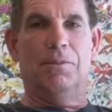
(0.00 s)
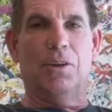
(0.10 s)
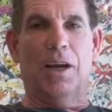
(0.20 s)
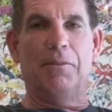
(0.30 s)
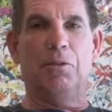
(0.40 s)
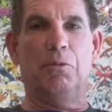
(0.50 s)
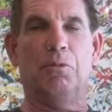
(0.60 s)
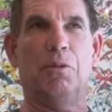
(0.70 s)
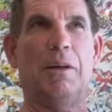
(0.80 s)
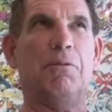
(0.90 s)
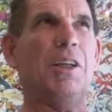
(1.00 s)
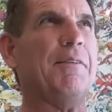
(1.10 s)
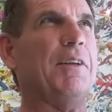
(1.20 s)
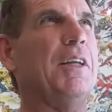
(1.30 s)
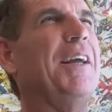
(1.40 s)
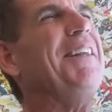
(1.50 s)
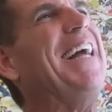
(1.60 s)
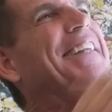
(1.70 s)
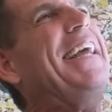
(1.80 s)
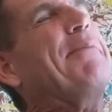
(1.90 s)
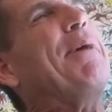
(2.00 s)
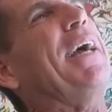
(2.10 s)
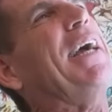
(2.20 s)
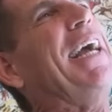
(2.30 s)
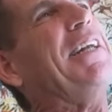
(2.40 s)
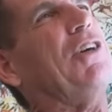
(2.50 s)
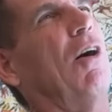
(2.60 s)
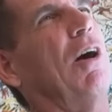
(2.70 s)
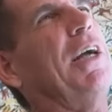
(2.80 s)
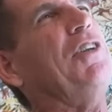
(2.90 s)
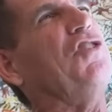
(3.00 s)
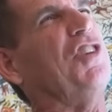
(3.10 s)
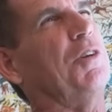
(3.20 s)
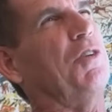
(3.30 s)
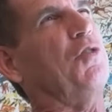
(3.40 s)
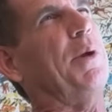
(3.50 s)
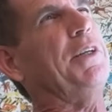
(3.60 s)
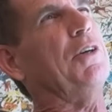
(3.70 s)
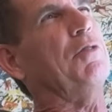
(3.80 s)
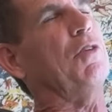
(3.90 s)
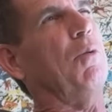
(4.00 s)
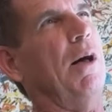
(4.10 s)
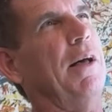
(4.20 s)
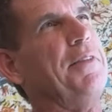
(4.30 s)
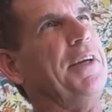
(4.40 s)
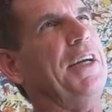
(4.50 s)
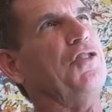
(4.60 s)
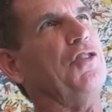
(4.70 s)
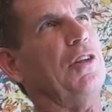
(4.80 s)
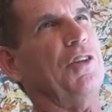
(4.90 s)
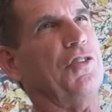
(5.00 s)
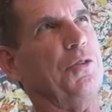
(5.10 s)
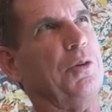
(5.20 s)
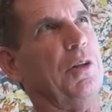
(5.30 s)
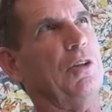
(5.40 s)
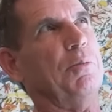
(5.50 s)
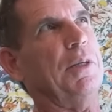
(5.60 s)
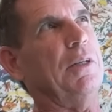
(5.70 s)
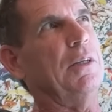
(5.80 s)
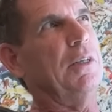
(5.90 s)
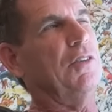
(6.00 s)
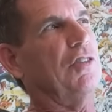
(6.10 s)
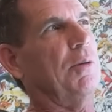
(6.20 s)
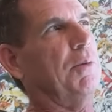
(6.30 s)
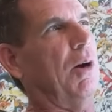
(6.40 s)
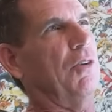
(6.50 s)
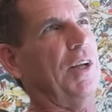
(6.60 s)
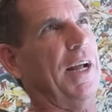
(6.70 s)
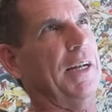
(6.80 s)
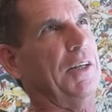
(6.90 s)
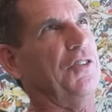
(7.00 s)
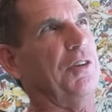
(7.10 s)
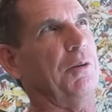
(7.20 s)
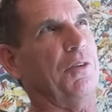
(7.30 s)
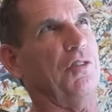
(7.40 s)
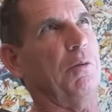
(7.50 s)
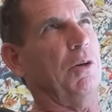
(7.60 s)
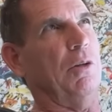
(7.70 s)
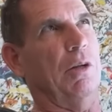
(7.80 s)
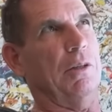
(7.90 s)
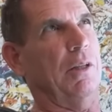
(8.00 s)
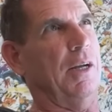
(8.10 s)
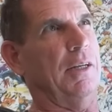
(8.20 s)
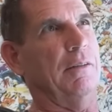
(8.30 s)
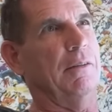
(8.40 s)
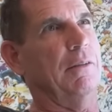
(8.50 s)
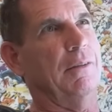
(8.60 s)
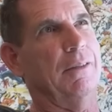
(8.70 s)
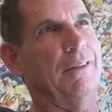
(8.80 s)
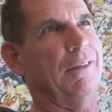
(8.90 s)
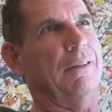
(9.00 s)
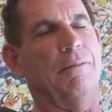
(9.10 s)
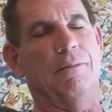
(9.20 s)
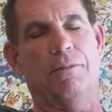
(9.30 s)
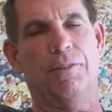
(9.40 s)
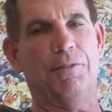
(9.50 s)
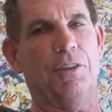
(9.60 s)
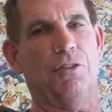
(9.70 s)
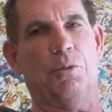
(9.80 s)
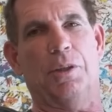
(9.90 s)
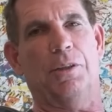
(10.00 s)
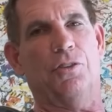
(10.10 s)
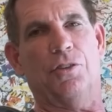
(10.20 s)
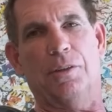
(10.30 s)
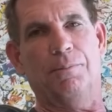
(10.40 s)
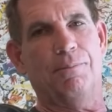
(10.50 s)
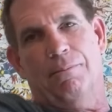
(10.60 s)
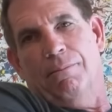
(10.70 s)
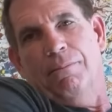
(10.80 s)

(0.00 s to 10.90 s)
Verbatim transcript: So I, I really Now I take it back. I had a car. I had Sirius Radio for a while. I think I used to listen to it a little bit some cars I had at Sirius somewhere along the line. I don't know, 15, 20 years in.